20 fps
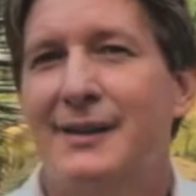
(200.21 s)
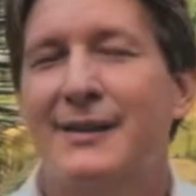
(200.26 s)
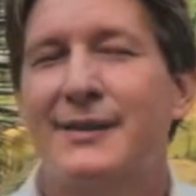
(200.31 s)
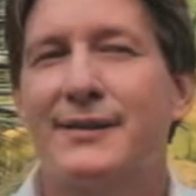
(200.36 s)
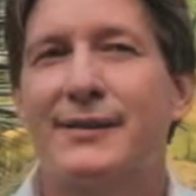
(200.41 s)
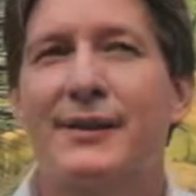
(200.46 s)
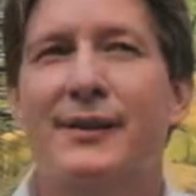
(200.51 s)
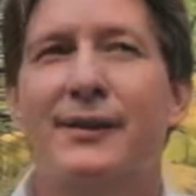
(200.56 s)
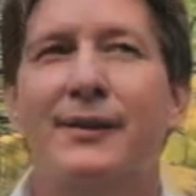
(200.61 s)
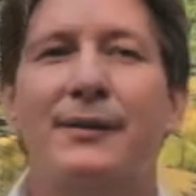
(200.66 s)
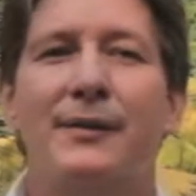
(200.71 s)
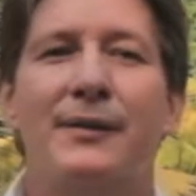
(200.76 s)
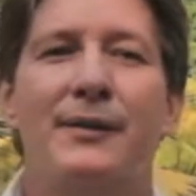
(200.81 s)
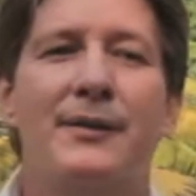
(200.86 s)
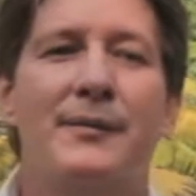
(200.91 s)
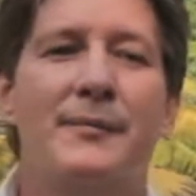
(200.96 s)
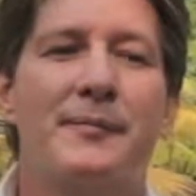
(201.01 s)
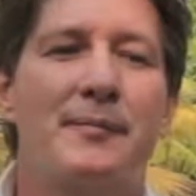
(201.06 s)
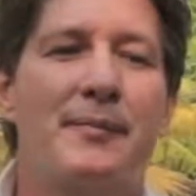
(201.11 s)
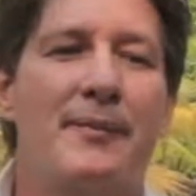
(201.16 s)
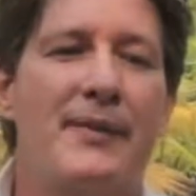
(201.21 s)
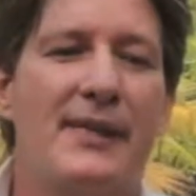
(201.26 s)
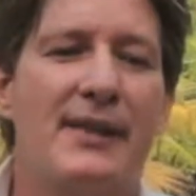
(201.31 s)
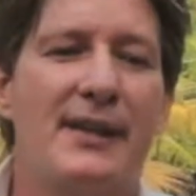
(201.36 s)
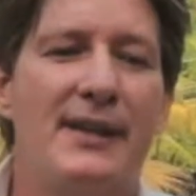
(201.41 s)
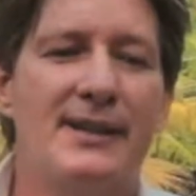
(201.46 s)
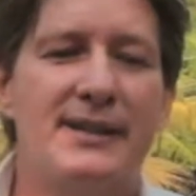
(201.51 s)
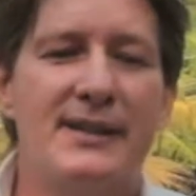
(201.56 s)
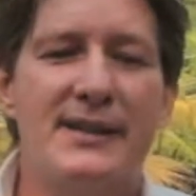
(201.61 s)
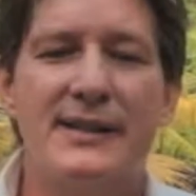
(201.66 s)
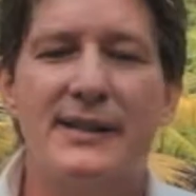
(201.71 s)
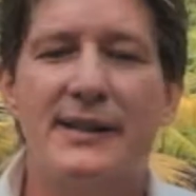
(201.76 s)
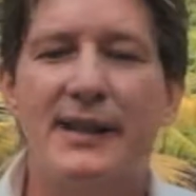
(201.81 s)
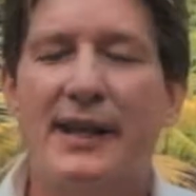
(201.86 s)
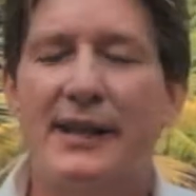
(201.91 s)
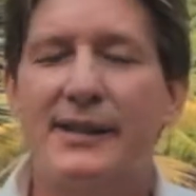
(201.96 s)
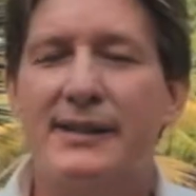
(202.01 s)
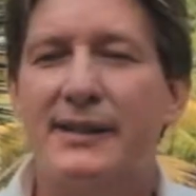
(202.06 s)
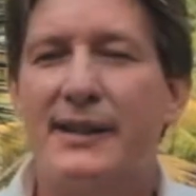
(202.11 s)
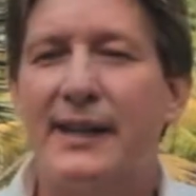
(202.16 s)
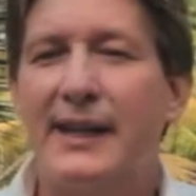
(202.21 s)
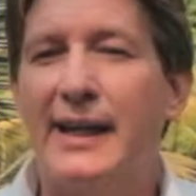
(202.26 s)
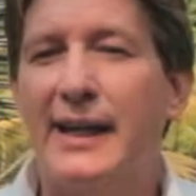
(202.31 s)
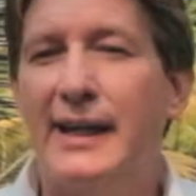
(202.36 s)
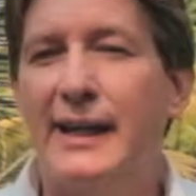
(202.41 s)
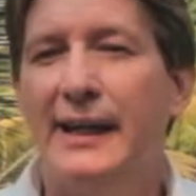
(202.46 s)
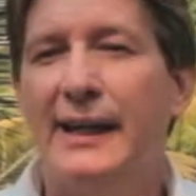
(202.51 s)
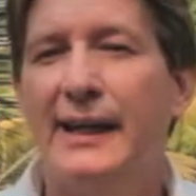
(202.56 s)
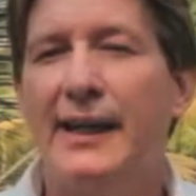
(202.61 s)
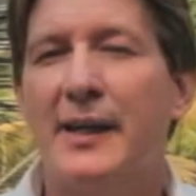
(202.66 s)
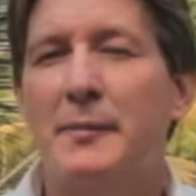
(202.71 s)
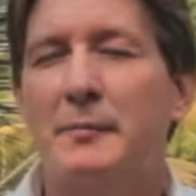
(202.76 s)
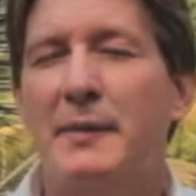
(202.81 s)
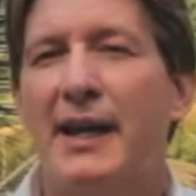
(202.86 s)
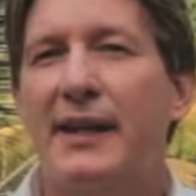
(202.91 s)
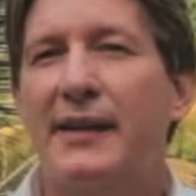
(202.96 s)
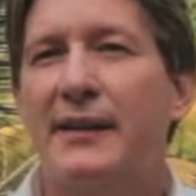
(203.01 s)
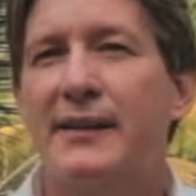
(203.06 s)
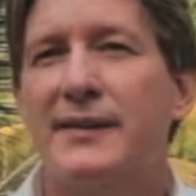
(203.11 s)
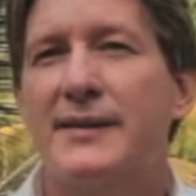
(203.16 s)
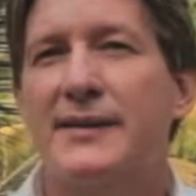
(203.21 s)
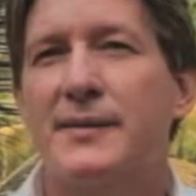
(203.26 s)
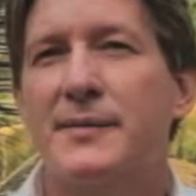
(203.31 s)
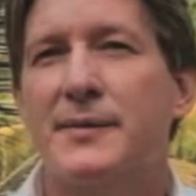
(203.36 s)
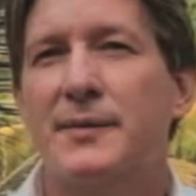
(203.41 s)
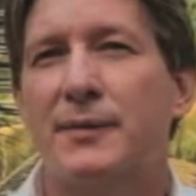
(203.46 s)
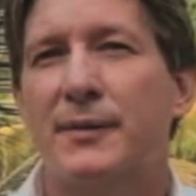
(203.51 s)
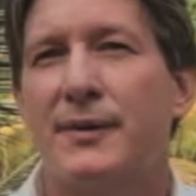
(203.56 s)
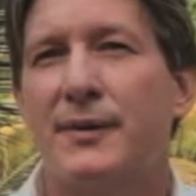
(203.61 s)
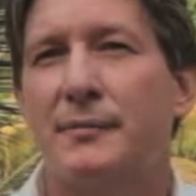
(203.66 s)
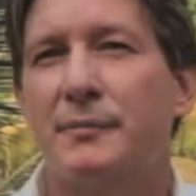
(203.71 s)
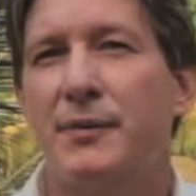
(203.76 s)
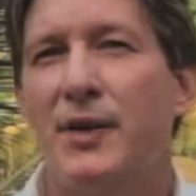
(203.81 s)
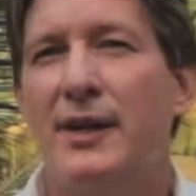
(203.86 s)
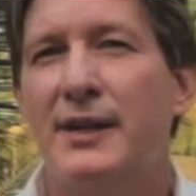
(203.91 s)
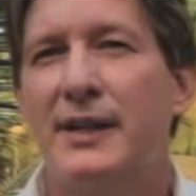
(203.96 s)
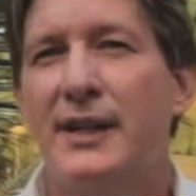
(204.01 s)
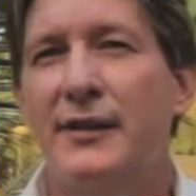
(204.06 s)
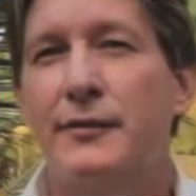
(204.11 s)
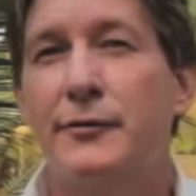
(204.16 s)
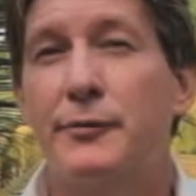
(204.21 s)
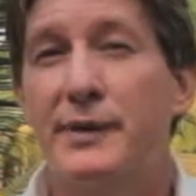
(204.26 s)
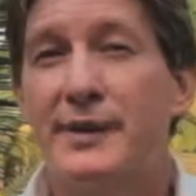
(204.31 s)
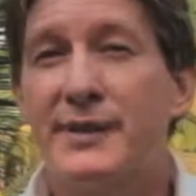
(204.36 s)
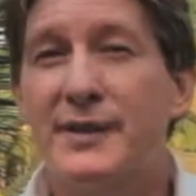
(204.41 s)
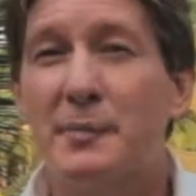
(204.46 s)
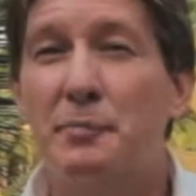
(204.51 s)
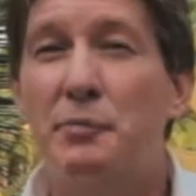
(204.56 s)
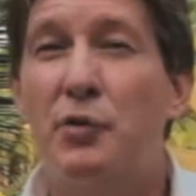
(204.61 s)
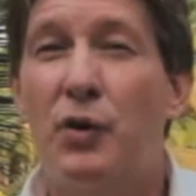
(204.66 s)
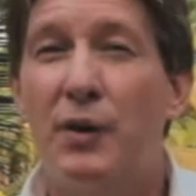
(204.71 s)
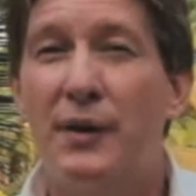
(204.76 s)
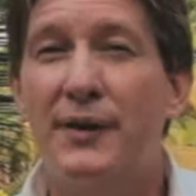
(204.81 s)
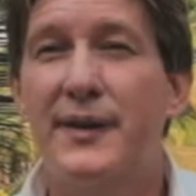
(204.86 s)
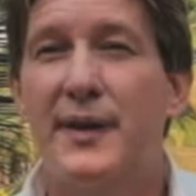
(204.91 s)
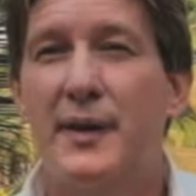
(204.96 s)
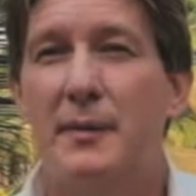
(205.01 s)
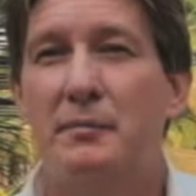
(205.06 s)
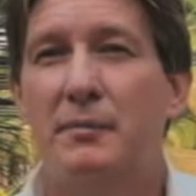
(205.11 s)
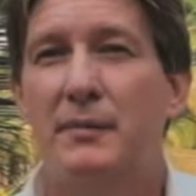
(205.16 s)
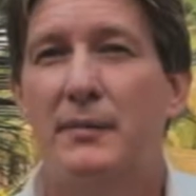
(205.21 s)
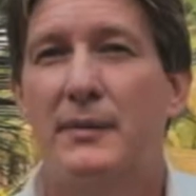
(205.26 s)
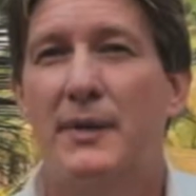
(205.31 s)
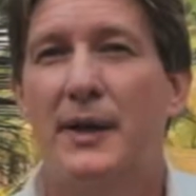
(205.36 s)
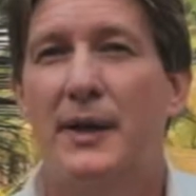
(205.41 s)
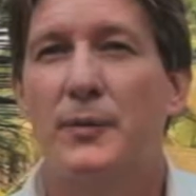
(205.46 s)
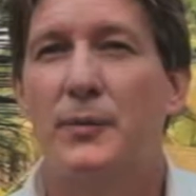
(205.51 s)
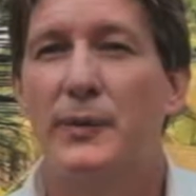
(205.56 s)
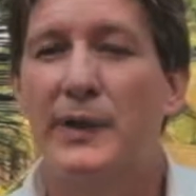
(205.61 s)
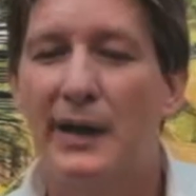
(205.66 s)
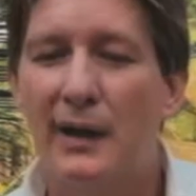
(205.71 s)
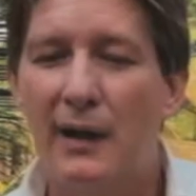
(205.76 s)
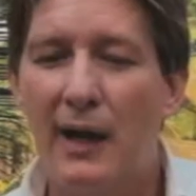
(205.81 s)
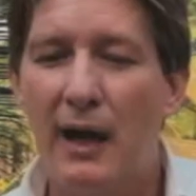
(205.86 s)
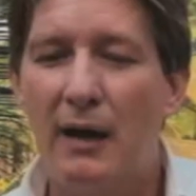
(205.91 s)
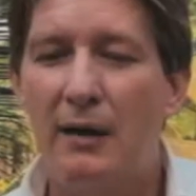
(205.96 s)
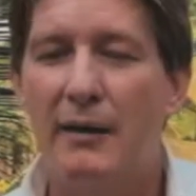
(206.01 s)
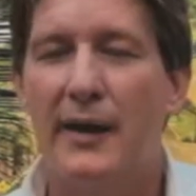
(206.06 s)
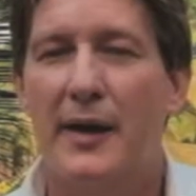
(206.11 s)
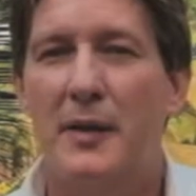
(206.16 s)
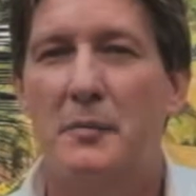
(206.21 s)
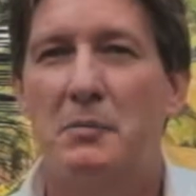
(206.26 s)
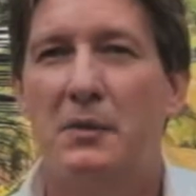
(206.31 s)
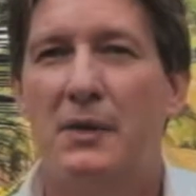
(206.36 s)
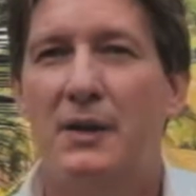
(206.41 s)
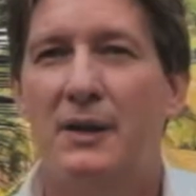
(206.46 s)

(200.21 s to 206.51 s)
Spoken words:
So these innate healing mechanisms with the body, if we support them and we allow them,